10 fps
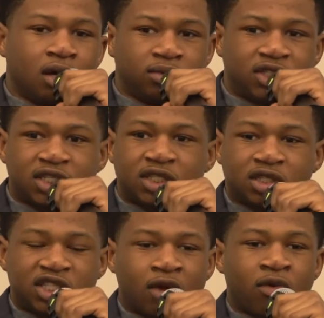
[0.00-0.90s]
Just
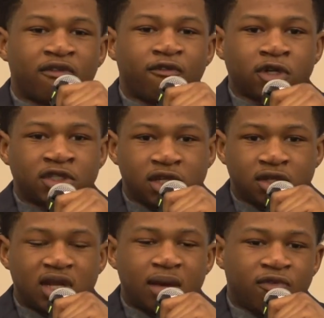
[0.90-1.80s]
January 14th,
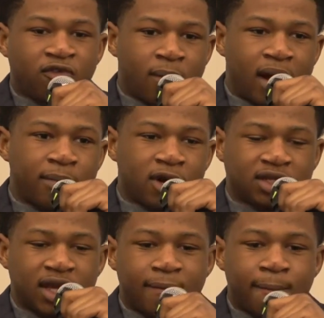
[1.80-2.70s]
the day before my
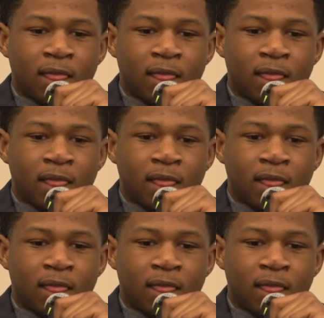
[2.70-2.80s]
birthday,